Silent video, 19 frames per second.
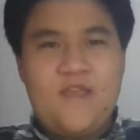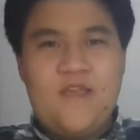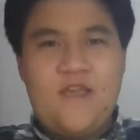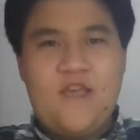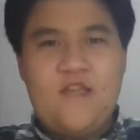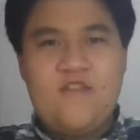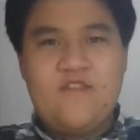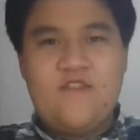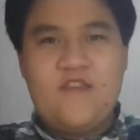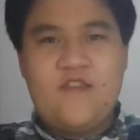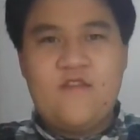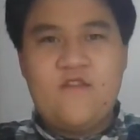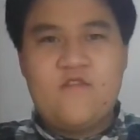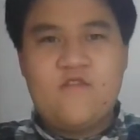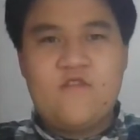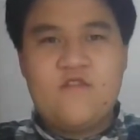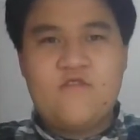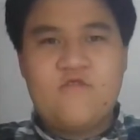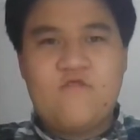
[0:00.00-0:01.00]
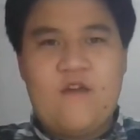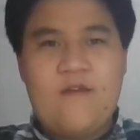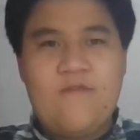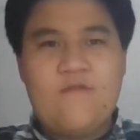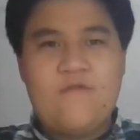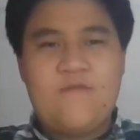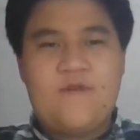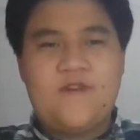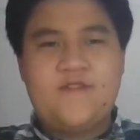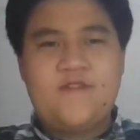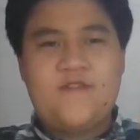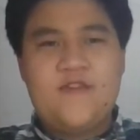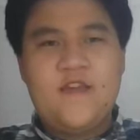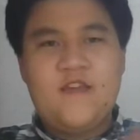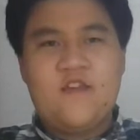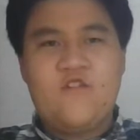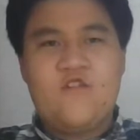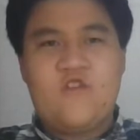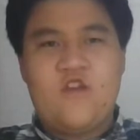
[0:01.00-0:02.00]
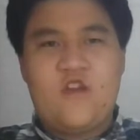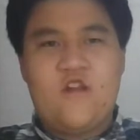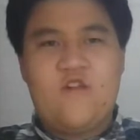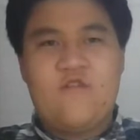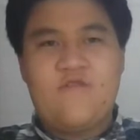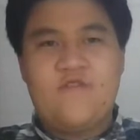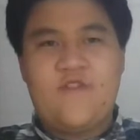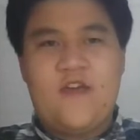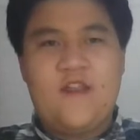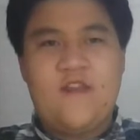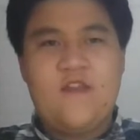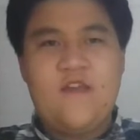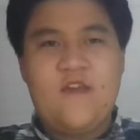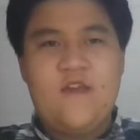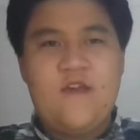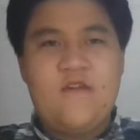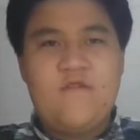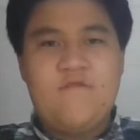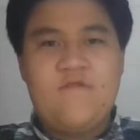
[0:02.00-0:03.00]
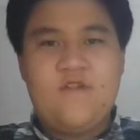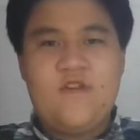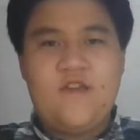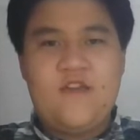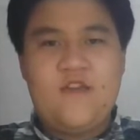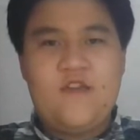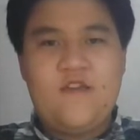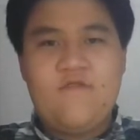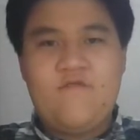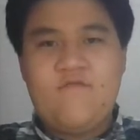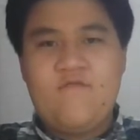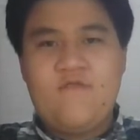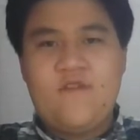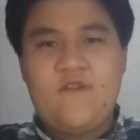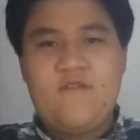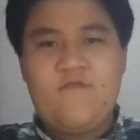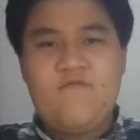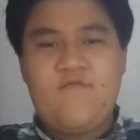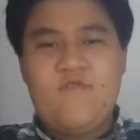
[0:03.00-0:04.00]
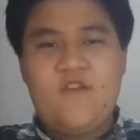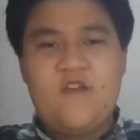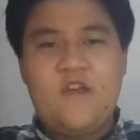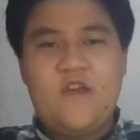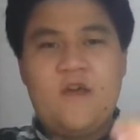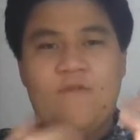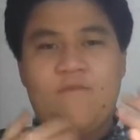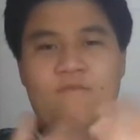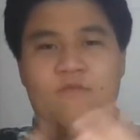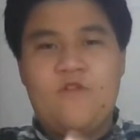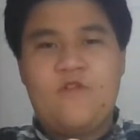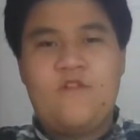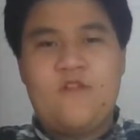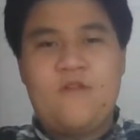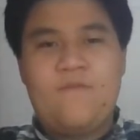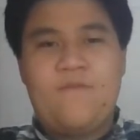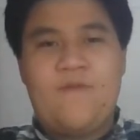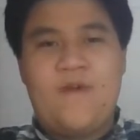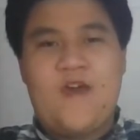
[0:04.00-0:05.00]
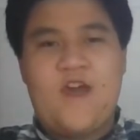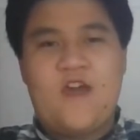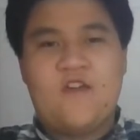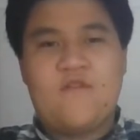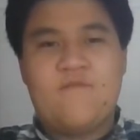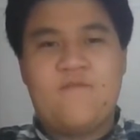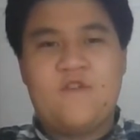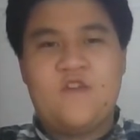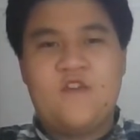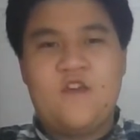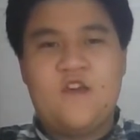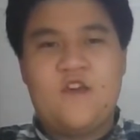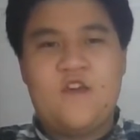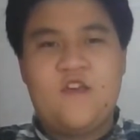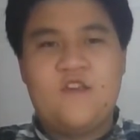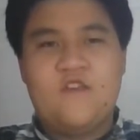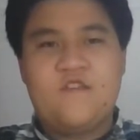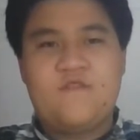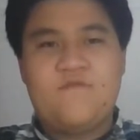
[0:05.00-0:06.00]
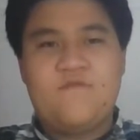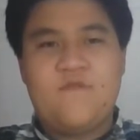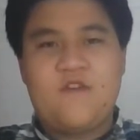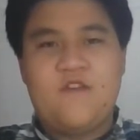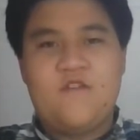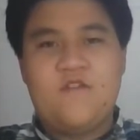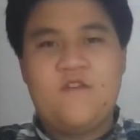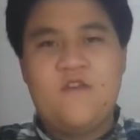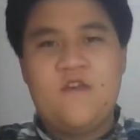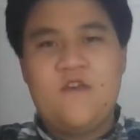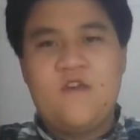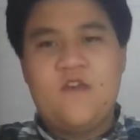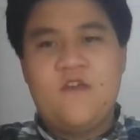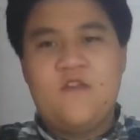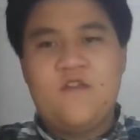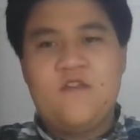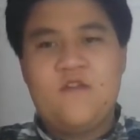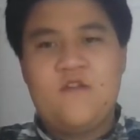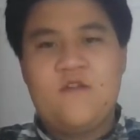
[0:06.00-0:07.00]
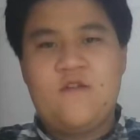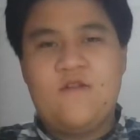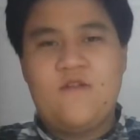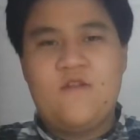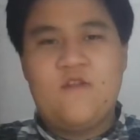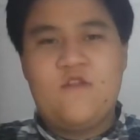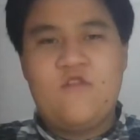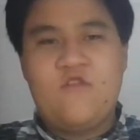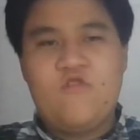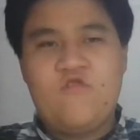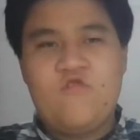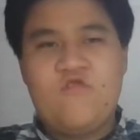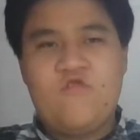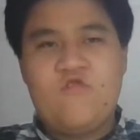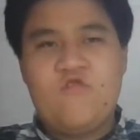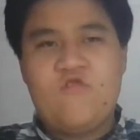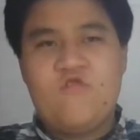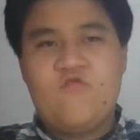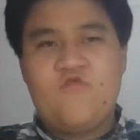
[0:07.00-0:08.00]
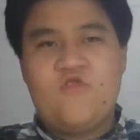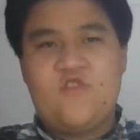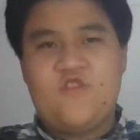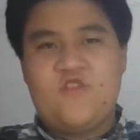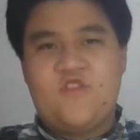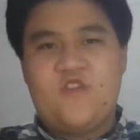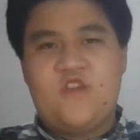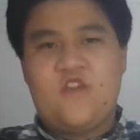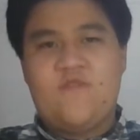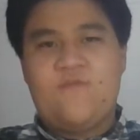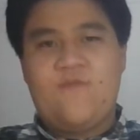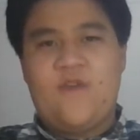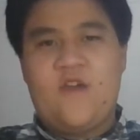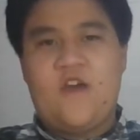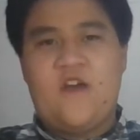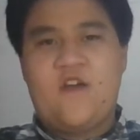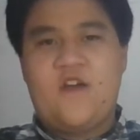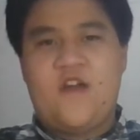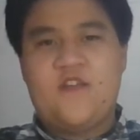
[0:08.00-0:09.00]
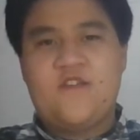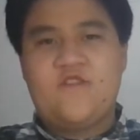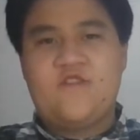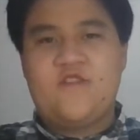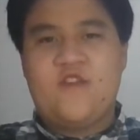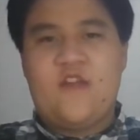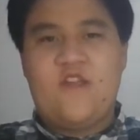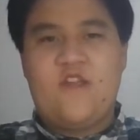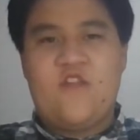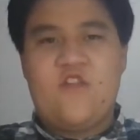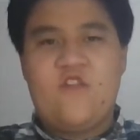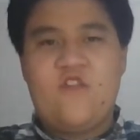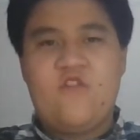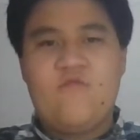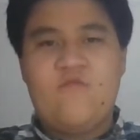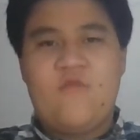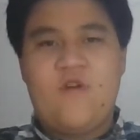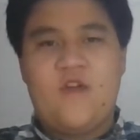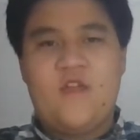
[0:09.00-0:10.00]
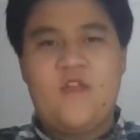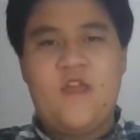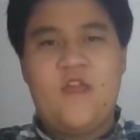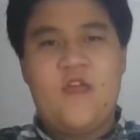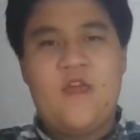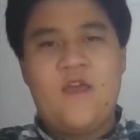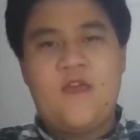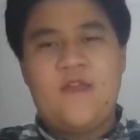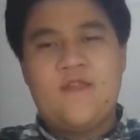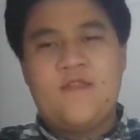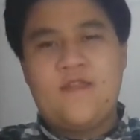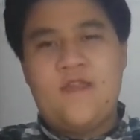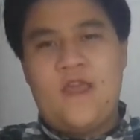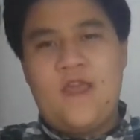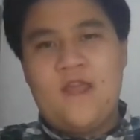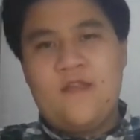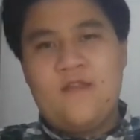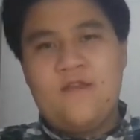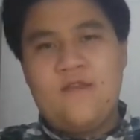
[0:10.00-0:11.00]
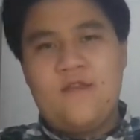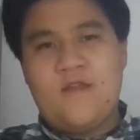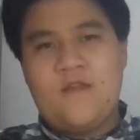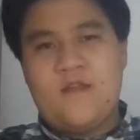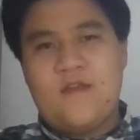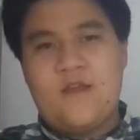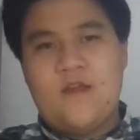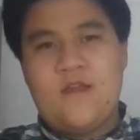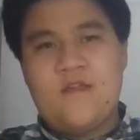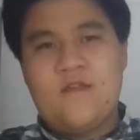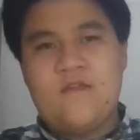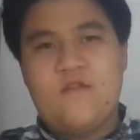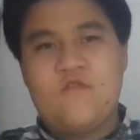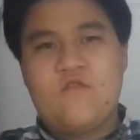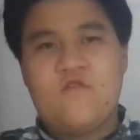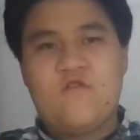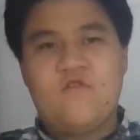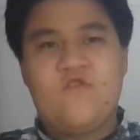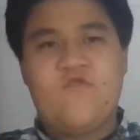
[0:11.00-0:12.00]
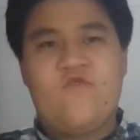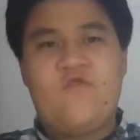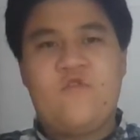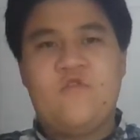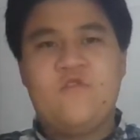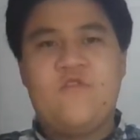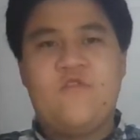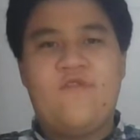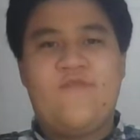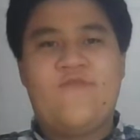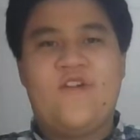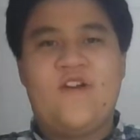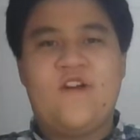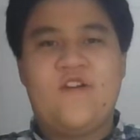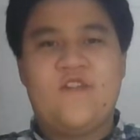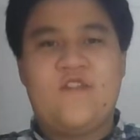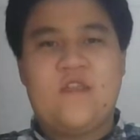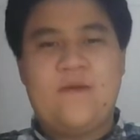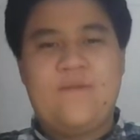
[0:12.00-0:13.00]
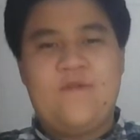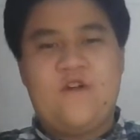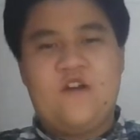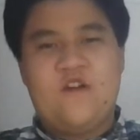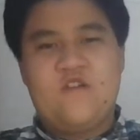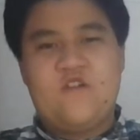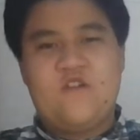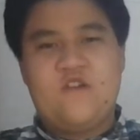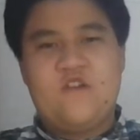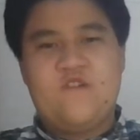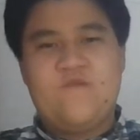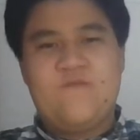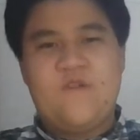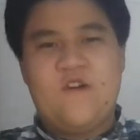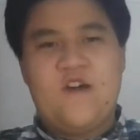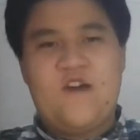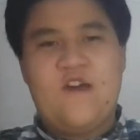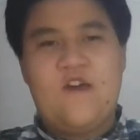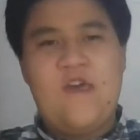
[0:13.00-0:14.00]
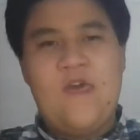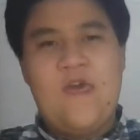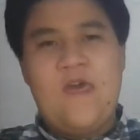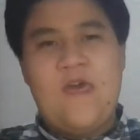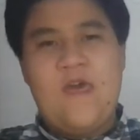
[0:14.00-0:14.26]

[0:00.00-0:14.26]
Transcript: and subscribe to my second channel that we re-uploaded back, because the YouTube just kicked me out. I had to sign a new one. Then, and it's called Forge and Fire Tabar Shishba.